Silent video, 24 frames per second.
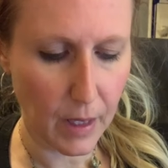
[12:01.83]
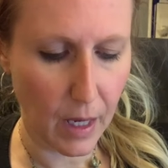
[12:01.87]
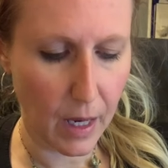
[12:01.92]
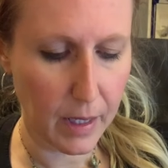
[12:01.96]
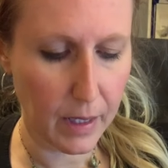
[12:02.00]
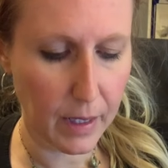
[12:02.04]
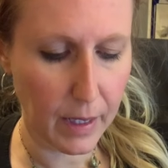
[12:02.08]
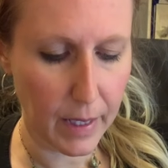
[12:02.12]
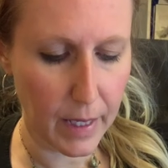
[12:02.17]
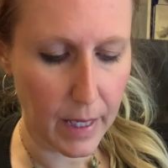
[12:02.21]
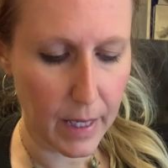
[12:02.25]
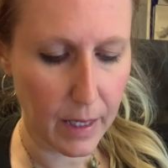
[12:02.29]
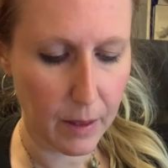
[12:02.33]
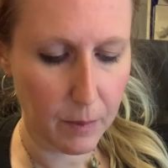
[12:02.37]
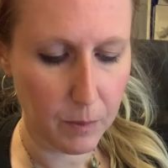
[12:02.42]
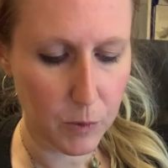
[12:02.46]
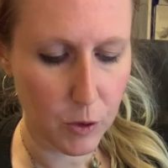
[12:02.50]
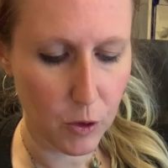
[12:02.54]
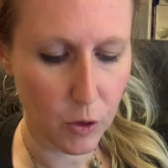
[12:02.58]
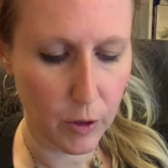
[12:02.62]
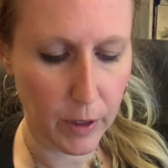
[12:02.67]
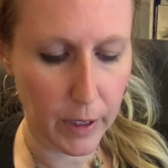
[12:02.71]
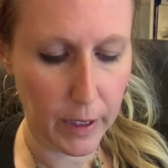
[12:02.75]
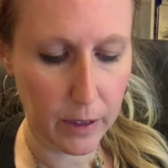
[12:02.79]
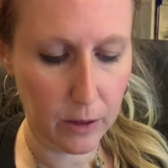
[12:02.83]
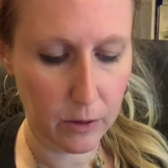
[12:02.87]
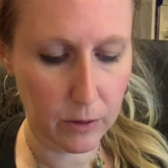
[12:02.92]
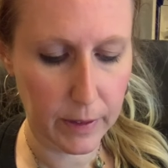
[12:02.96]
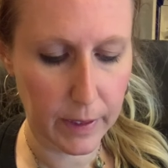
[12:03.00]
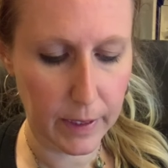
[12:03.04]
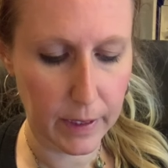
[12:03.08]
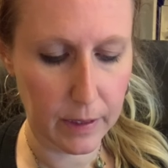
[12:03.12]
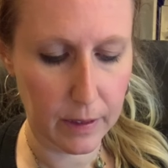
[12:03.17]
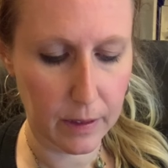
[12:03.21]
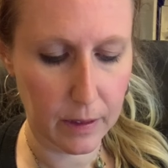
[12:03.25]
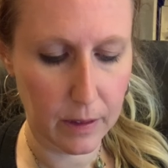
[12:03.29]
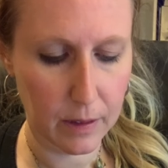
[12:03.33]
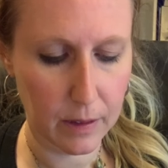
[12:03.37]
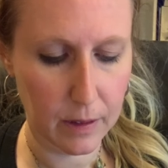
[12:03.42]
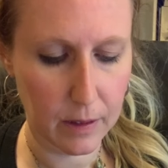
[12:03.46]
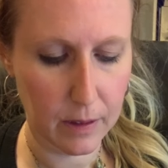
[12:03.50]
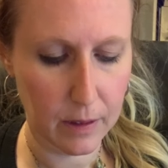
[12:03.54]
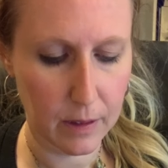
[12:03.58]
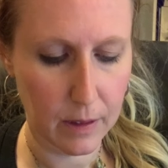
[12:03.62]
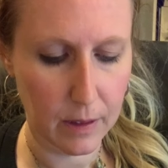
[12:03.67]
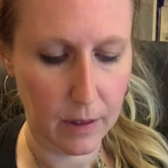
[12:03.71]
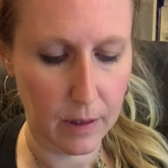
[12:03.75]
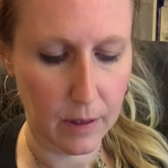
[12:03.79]
And I am cradling
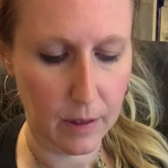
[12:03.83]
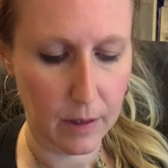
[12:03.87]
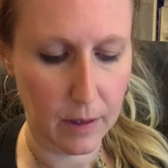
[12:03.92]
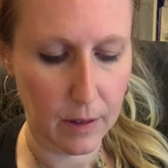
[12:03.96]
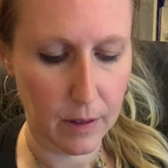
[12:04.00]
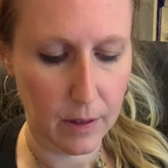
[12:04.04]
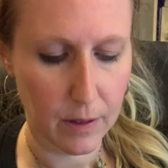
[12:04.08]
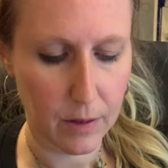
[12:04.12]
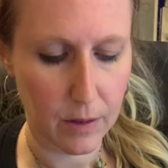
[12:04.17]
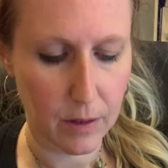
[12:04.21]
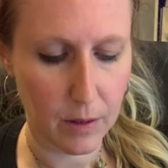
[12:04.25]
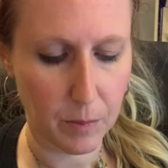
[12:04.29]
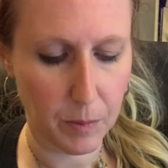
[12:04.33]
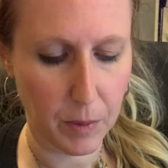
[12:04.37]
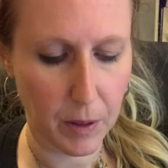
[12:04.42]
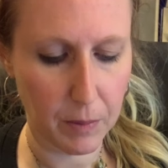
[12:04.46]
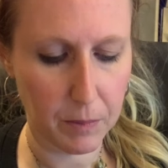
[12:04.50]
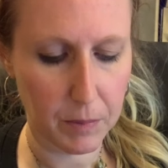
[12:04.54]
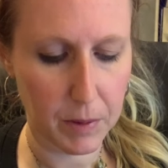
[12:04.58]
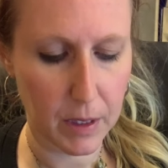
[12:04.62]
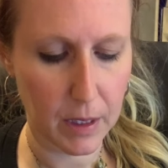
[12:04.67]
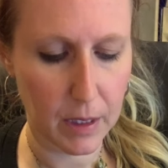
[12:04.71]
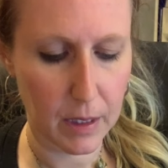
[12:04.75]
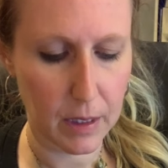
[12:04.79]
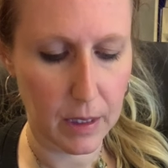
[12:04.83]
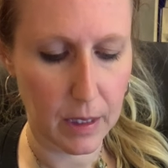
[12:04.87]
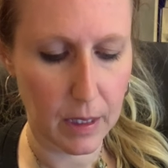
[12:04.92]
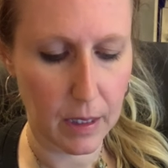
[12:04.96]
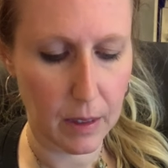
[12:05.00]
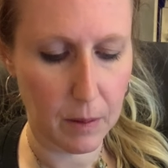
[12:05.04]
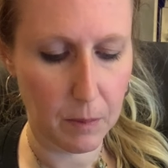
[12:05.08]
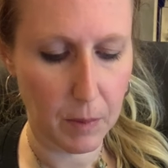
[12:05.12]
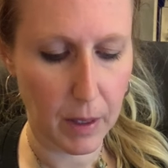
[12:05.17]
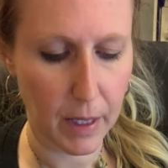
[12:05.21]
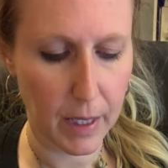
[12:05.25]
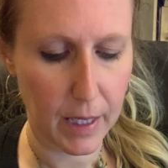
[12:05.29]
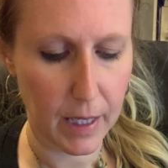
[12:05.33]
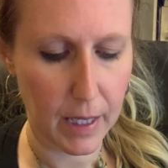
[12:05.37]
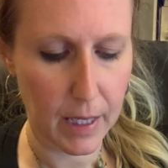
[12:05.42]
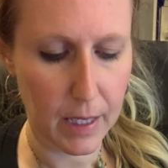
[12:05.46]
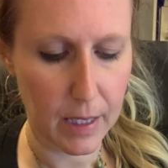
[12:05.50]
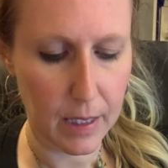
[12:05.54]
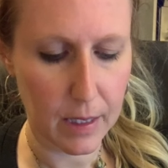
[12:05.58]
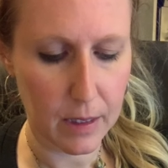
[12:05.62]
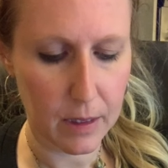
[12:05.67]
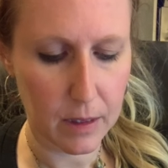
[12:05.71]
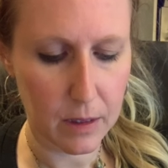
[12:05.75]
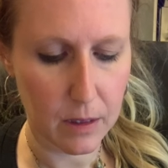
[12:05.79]
the pumpkin in my
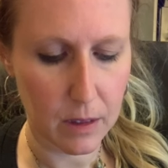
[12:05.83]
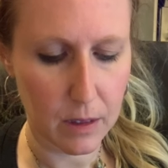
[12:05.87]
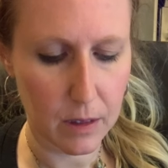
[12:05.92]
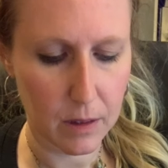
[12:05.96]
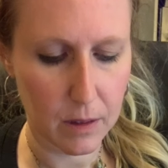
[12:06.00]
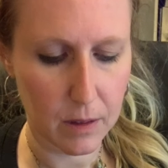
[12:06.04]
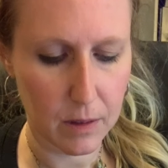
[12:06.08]
hand.